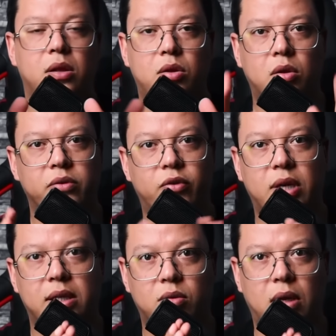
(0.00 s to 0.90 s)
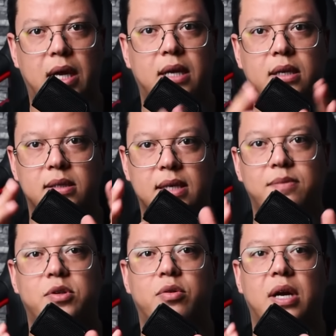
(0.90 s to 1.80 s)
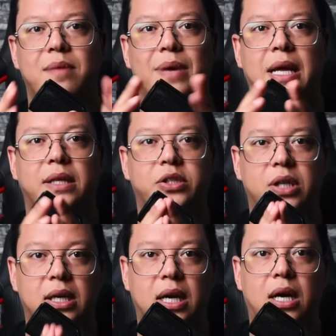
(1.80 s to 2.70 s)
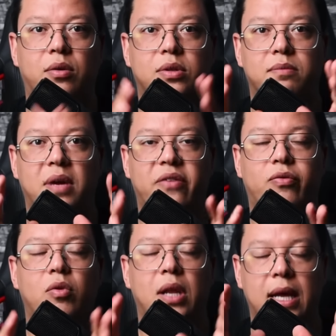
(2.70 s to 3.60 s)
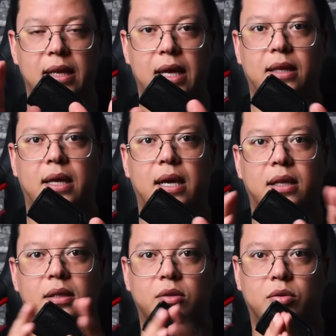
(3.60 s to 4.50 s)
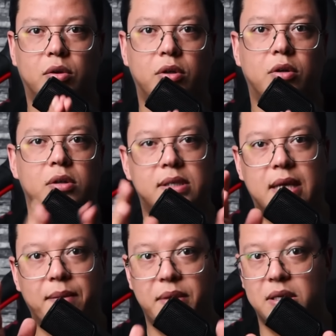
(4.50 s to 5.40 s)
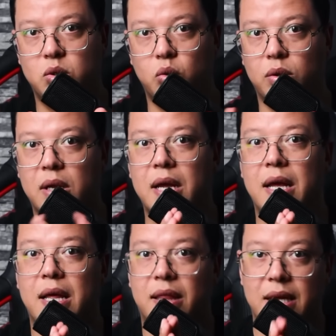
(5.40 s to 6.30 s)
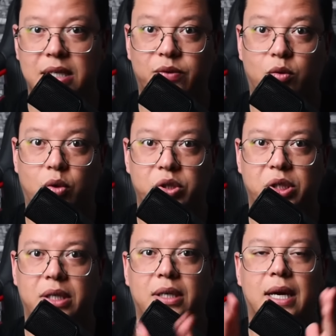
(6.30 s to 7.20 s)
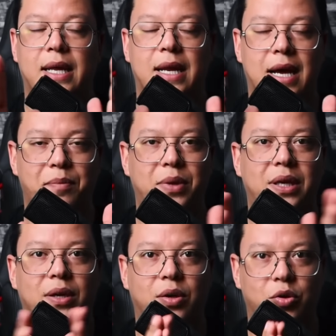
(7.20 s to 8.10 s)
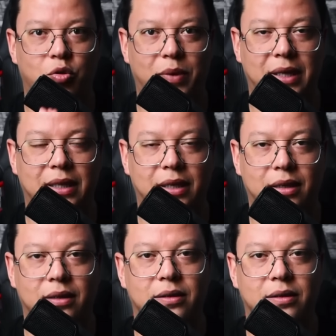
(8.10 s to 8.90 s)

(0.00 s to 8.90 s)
Don't forget to like, subscribe, and check out my full N8N tutorials coming soon. Thanks for watching and happy automating.